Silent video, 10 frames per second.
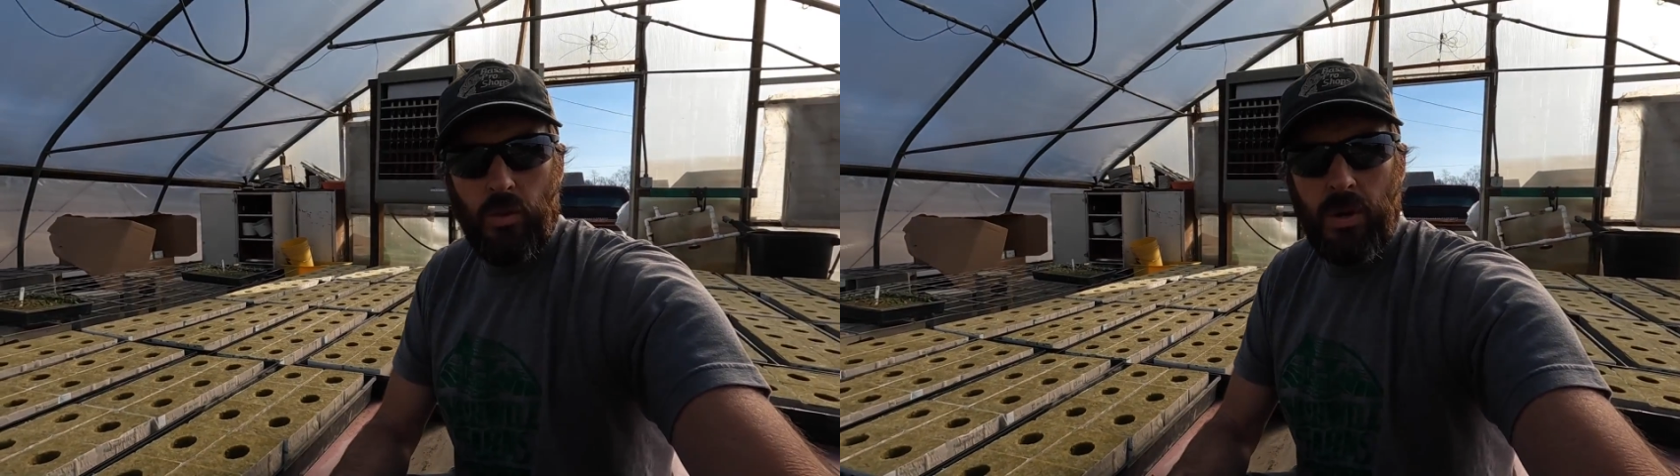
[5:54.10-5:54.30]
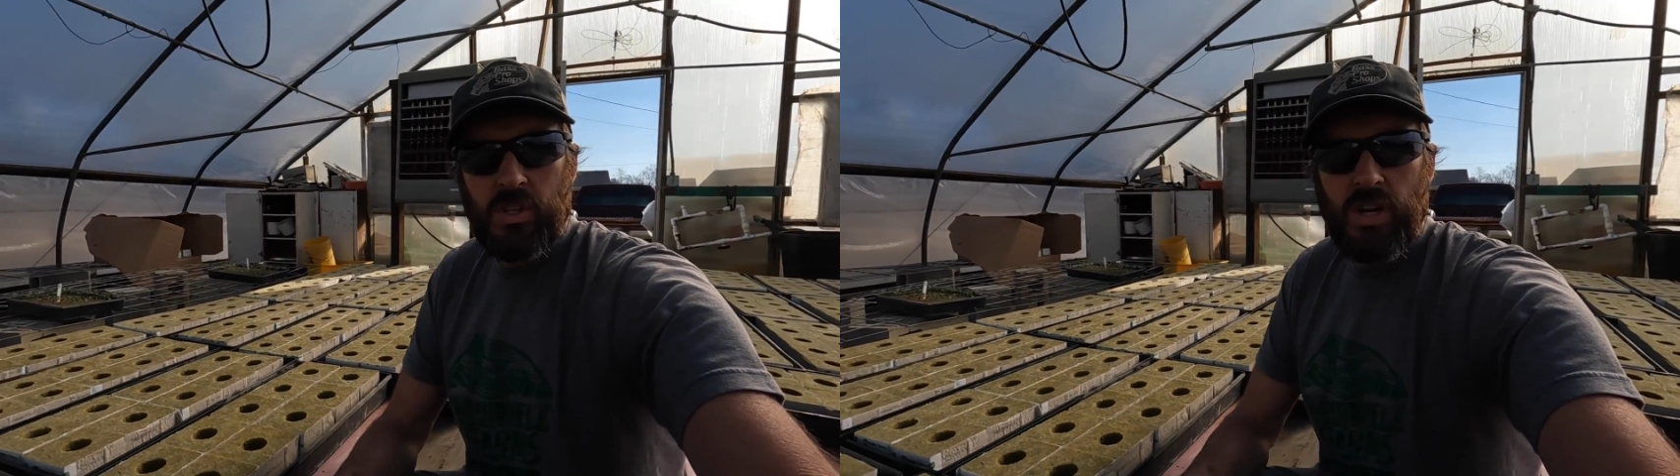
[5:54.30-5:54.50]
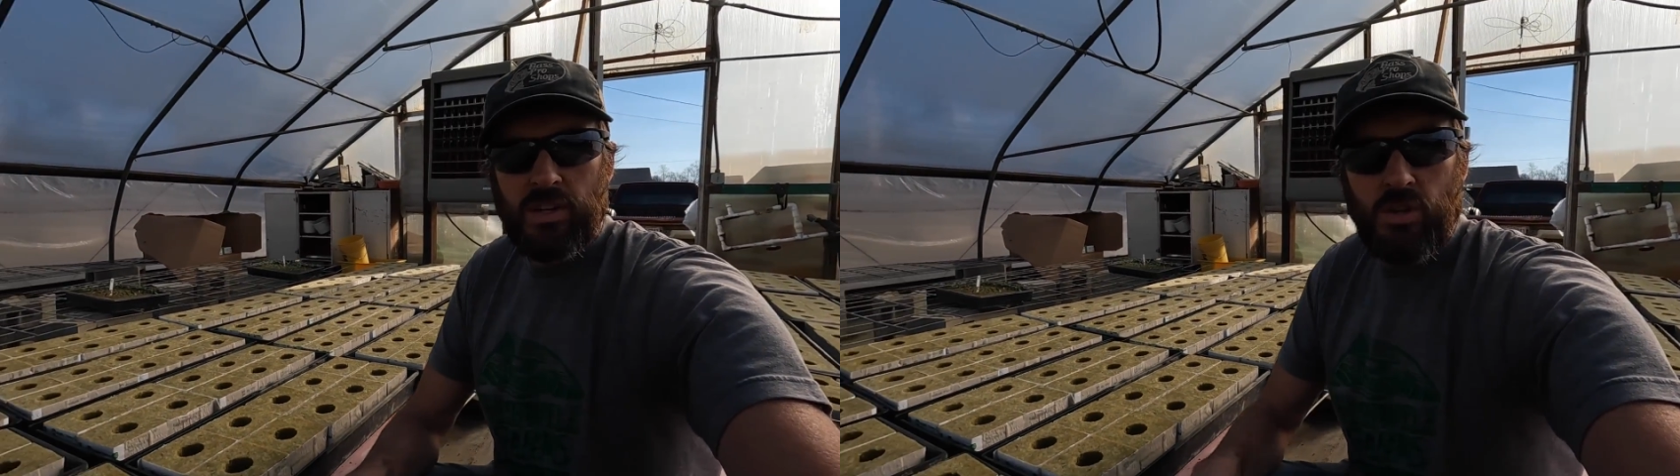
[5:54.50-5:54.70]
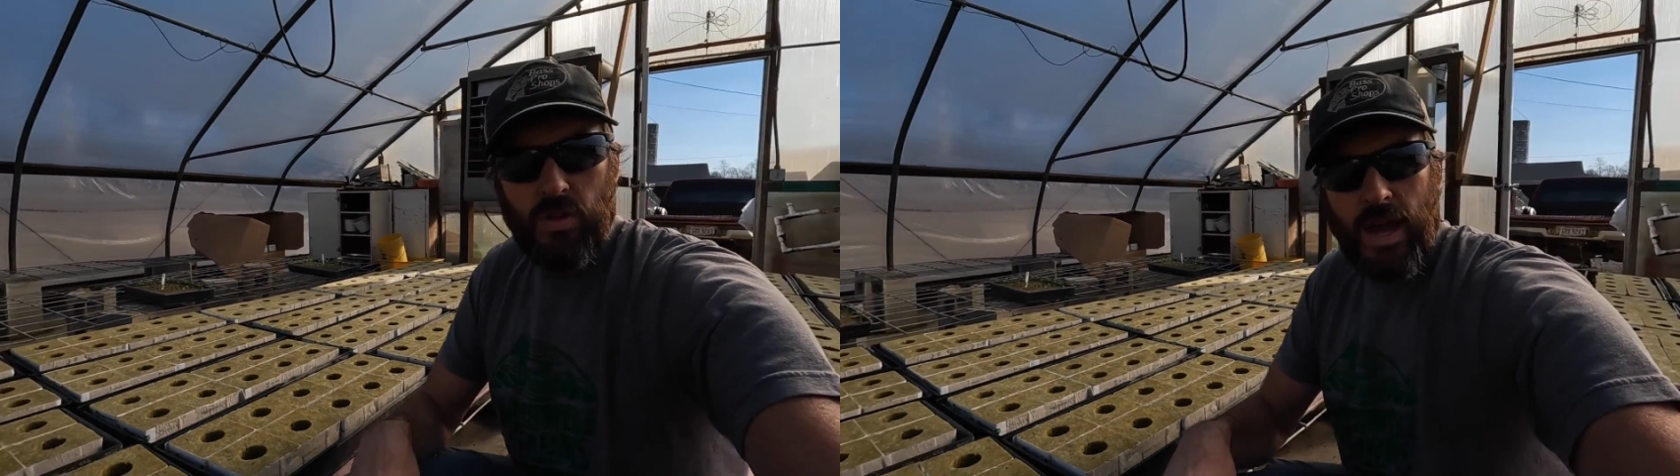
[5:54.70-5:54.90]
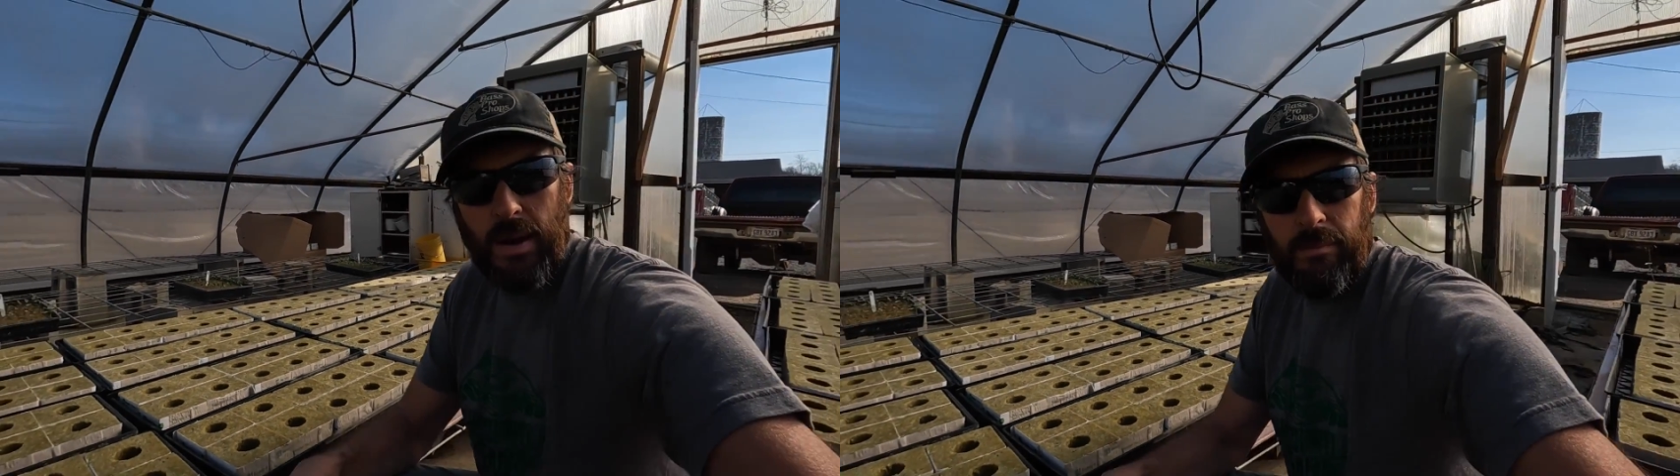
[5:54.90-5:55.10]
The reason I
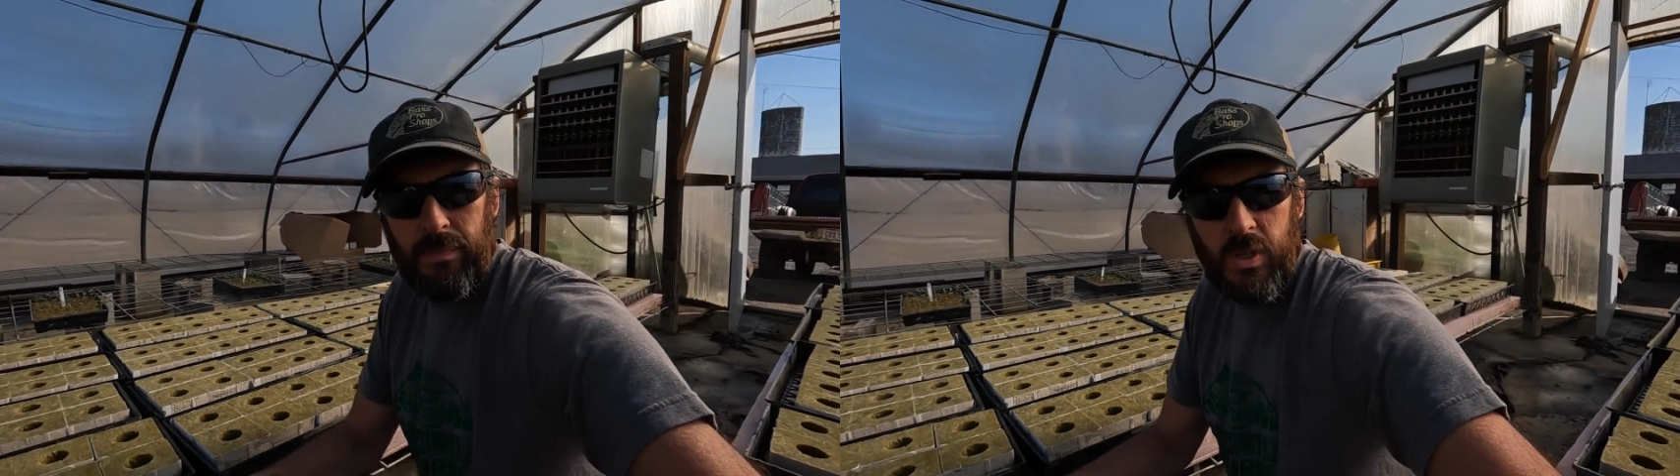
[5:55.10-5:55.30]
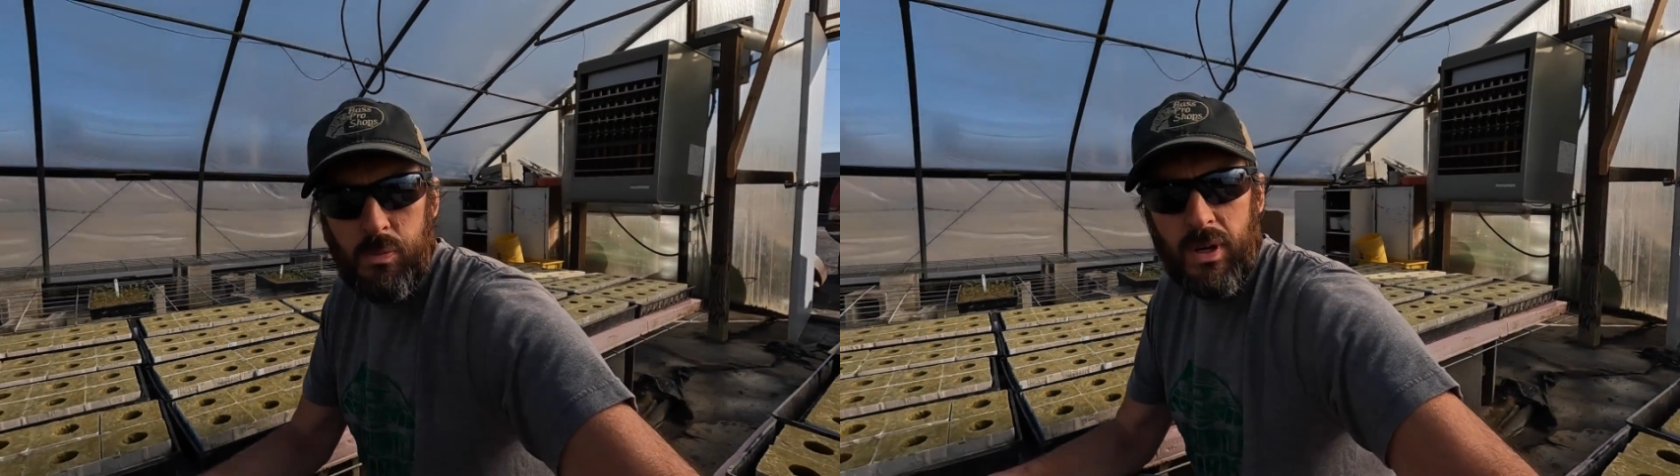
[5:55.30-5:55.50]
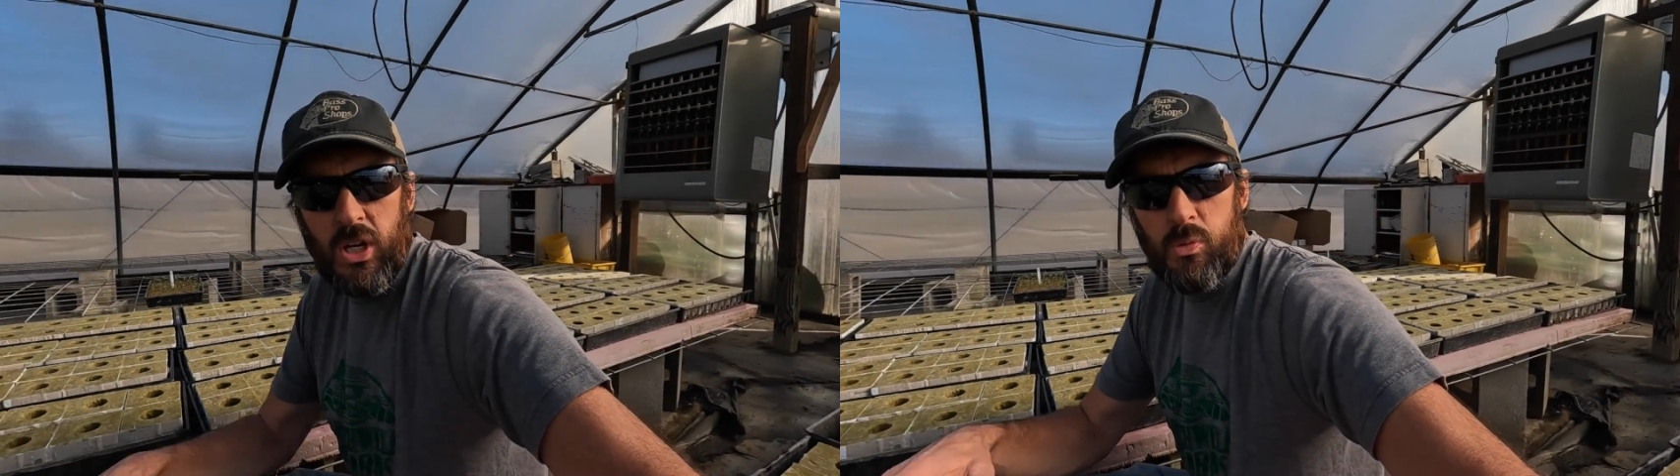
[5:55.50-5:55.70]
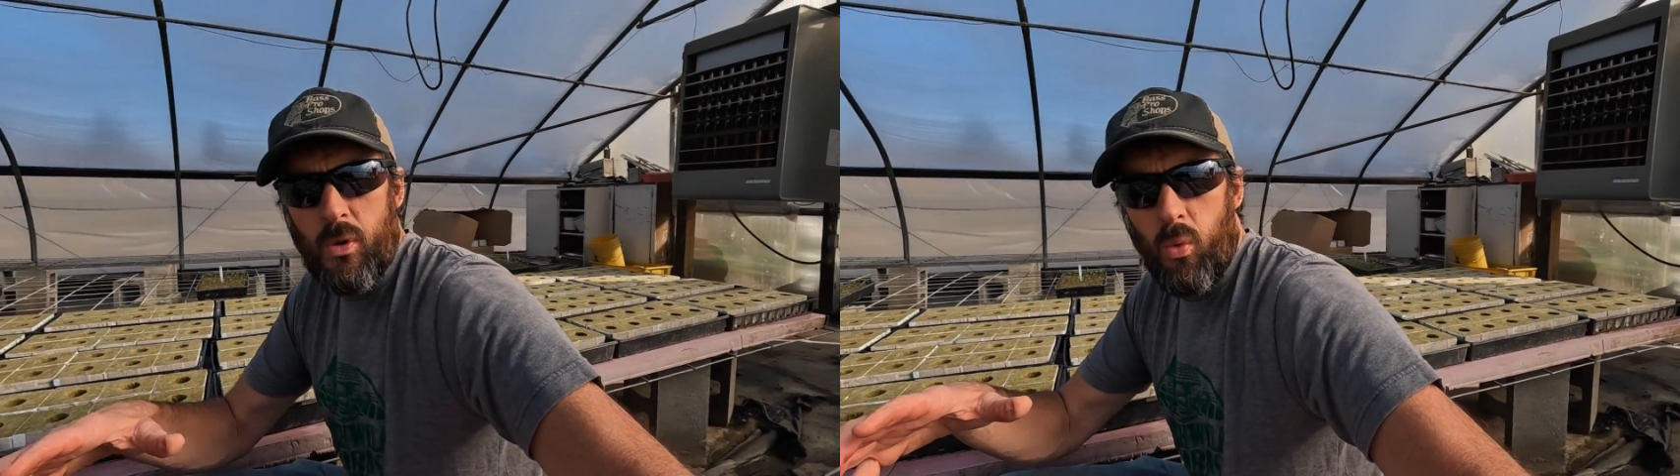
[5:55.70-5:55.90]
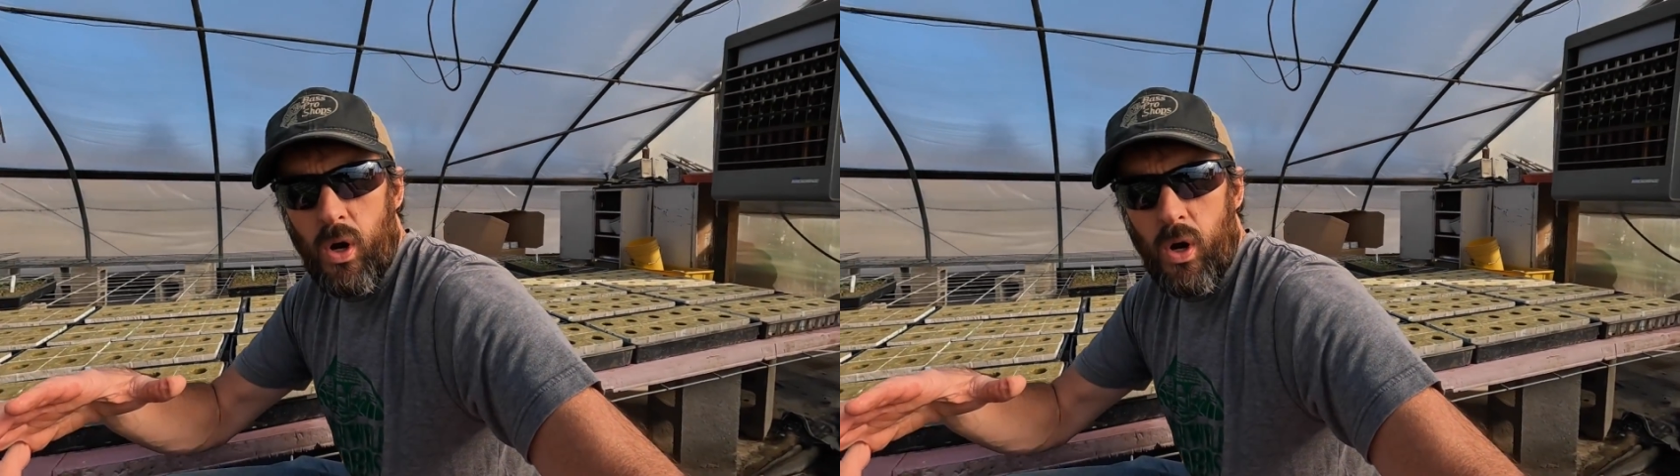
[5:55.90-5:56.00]
do that is because we